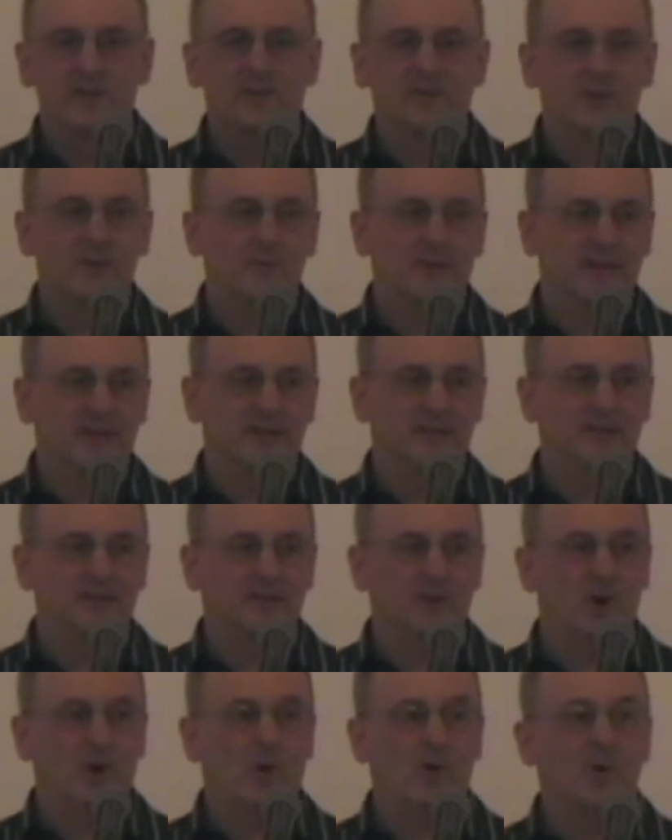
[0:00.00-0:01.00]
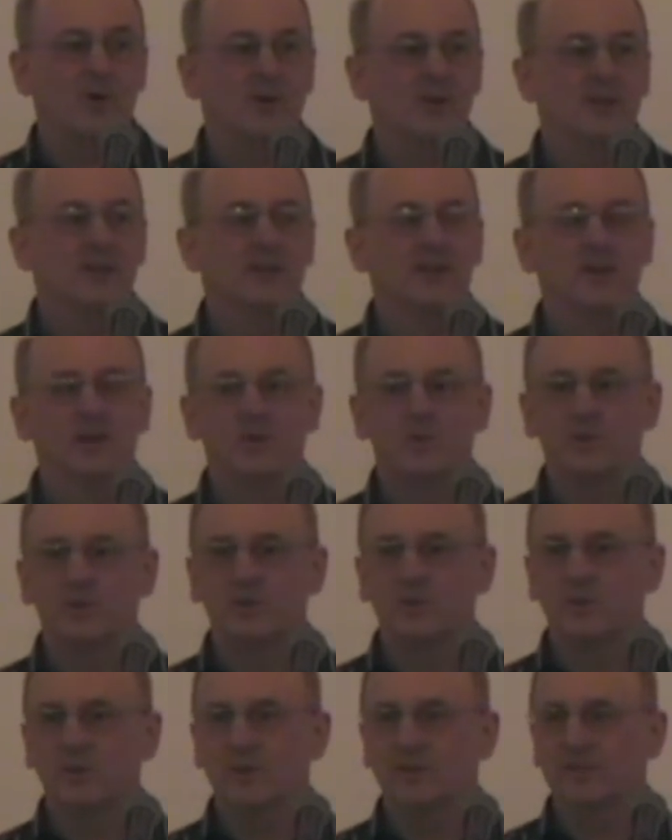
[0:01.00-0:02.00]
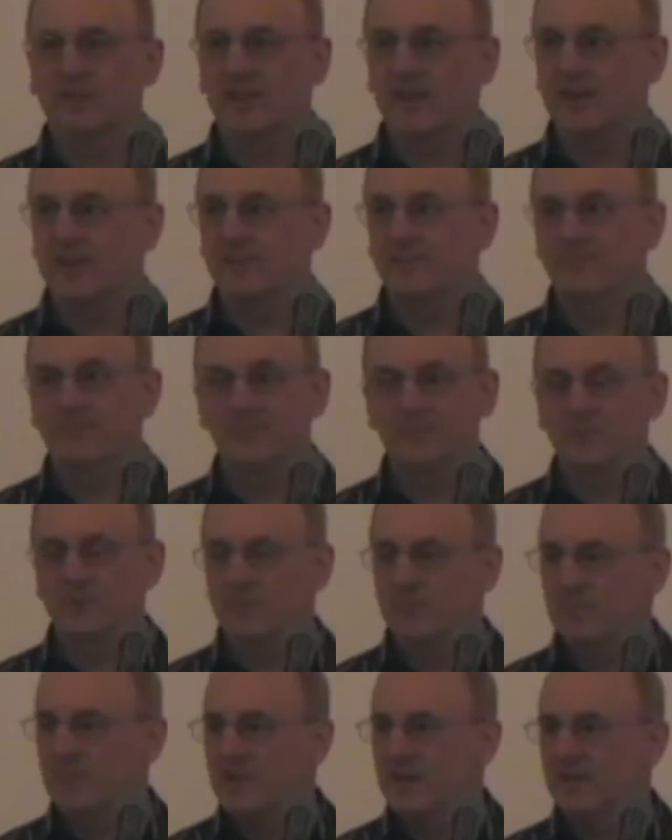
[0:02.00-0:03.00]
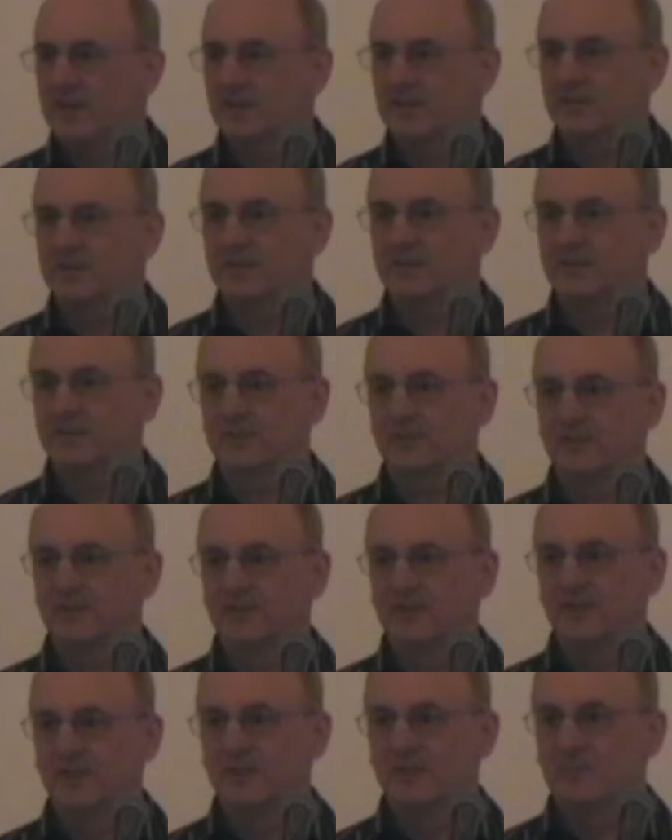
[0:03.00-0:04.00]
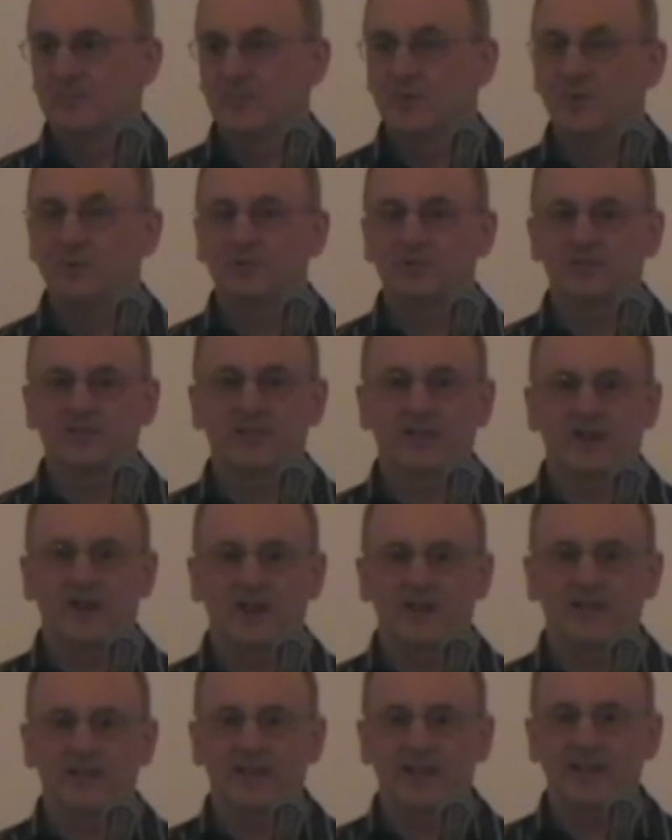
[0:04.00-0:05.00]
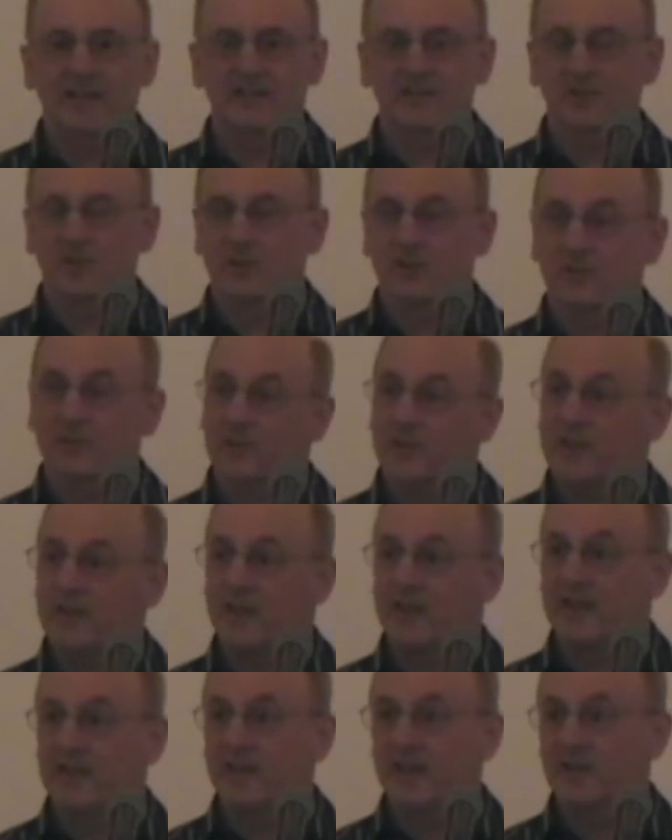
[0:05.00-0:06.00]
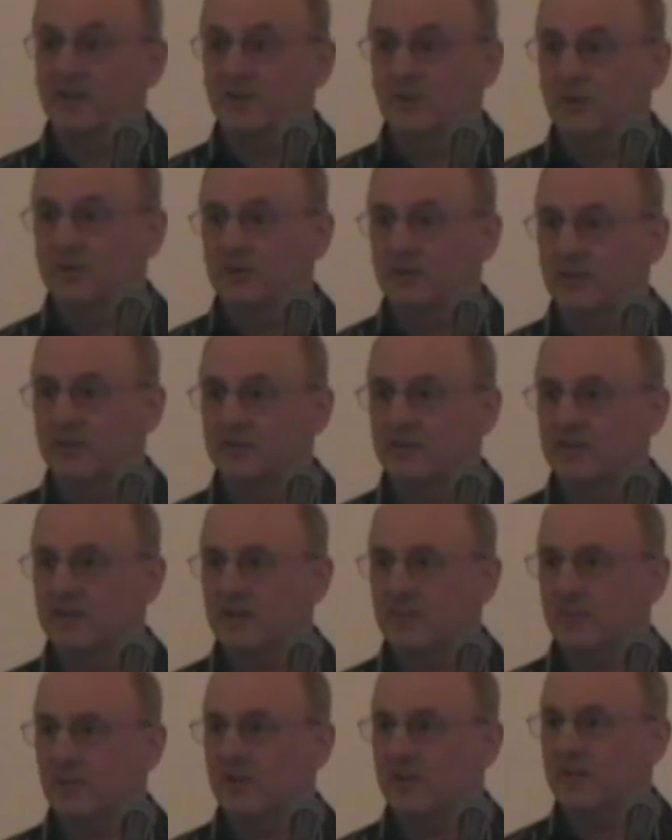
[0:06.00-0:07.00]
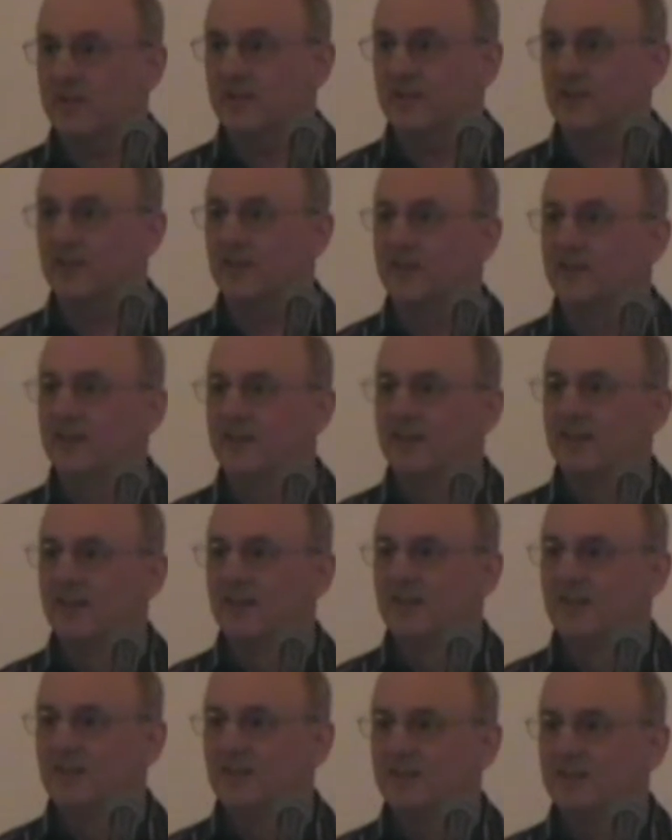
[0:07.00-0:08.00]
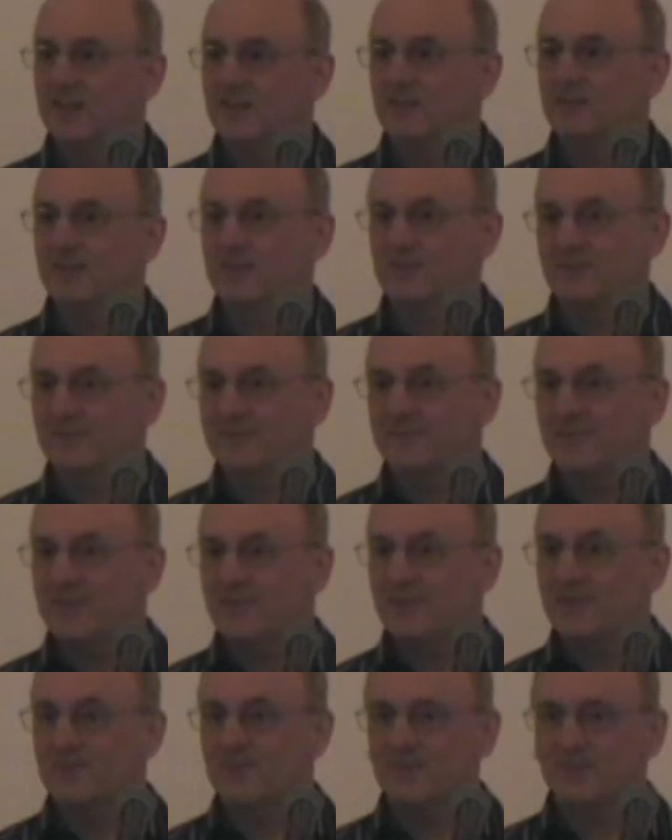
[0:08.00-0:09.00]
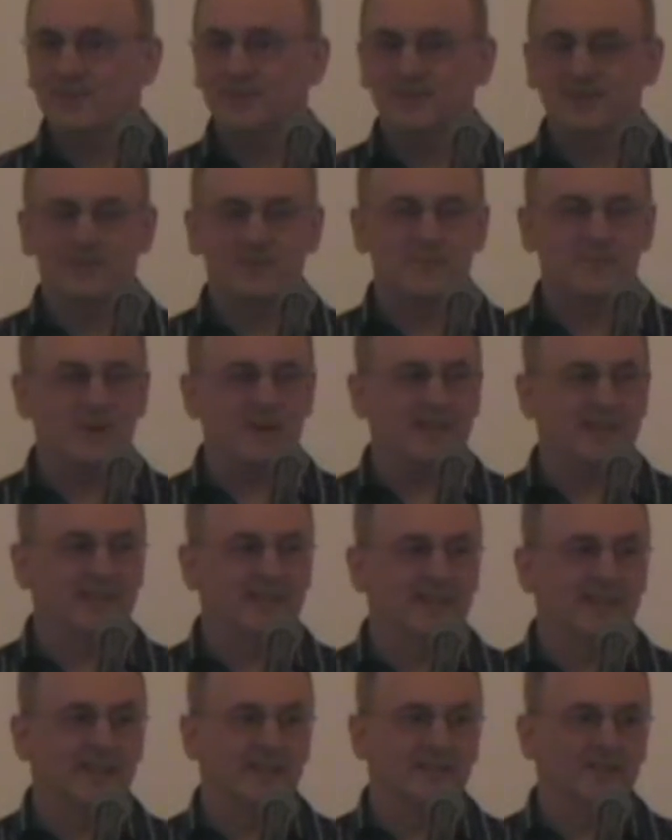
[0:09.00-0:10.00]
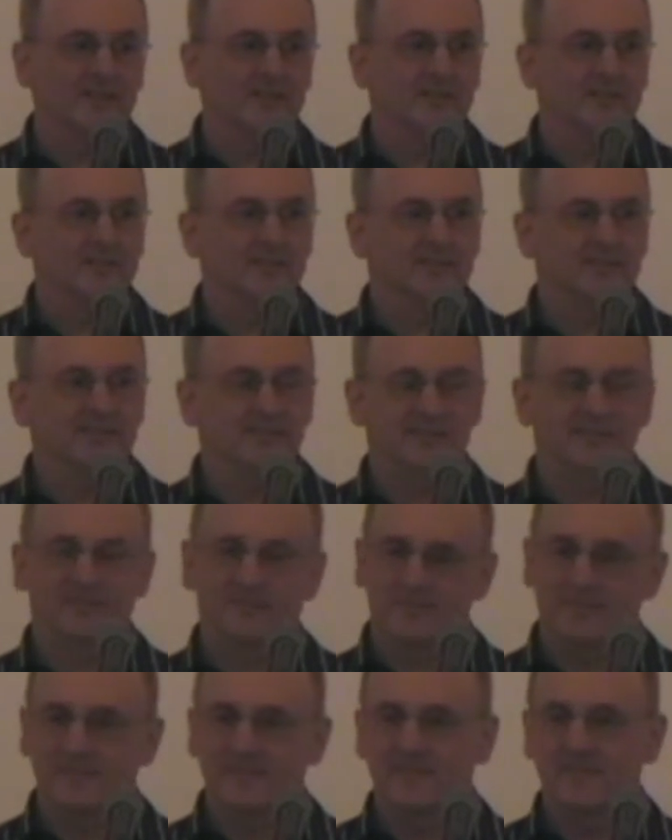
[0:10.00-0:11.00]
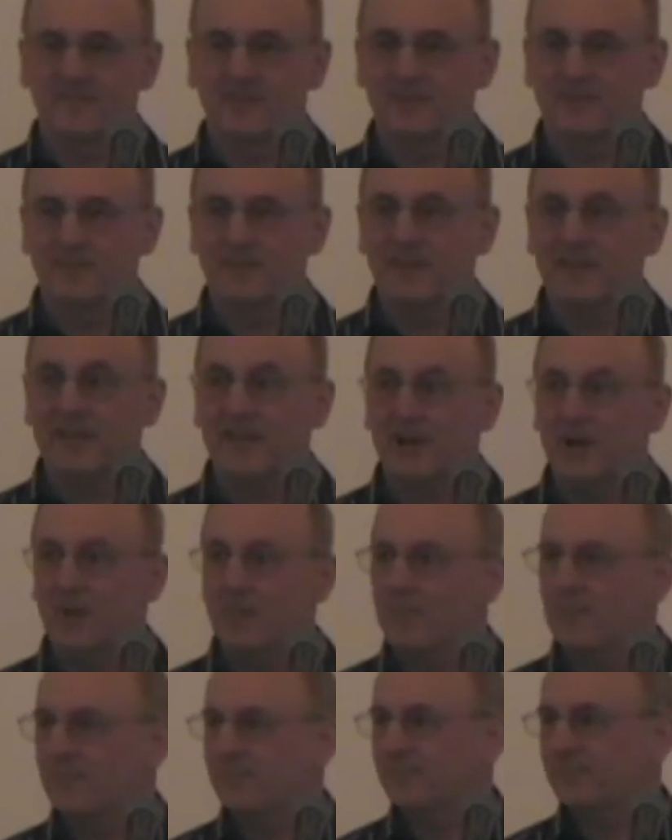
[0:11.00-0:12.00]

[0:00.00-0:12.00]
from head to toe, which was a tremendous boost to all the guys that went. Because we had 9 guys go to the Jamboree that year. That was a fairly good sum of money they gave us. Big help.